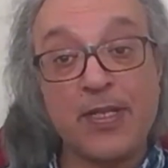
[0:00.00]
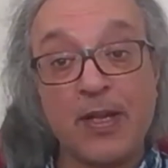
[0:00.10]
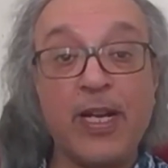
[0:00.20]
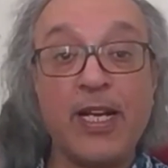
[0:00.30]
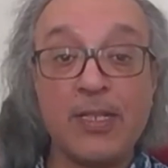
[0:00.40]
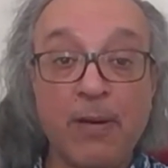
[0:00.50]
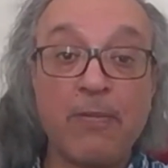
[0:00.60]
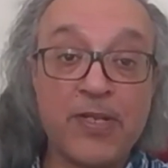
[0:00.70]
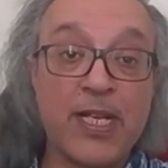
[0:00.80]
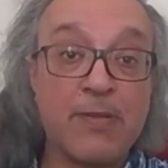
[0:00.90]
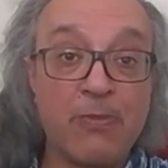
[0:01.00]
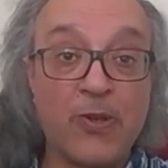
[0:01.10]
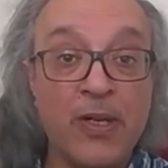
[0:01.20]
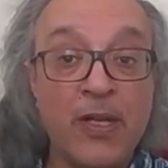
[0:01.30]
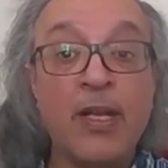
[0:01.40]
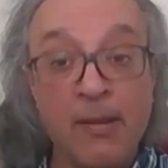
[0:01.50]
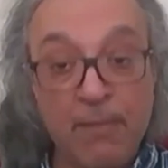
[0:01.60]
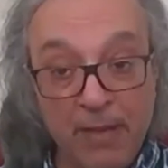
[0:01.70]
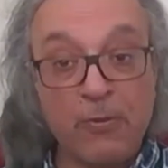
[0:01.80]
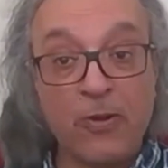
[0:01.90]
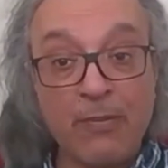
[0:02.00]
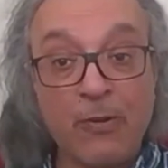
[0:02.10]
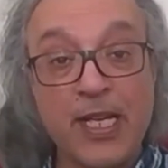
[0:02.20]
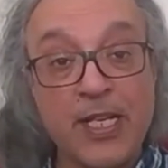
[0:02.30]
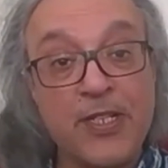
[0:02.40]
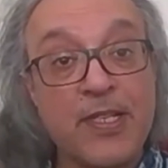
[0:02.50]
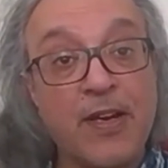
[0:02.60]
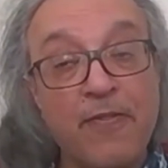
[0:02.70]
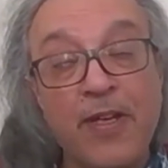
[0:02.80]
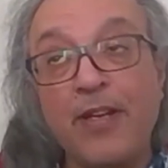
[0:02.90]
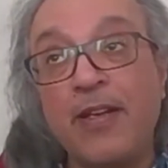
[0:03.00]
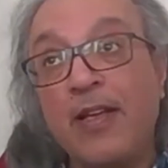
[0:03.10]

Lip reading: Then we need to publicize more. People come on, send your stuff in.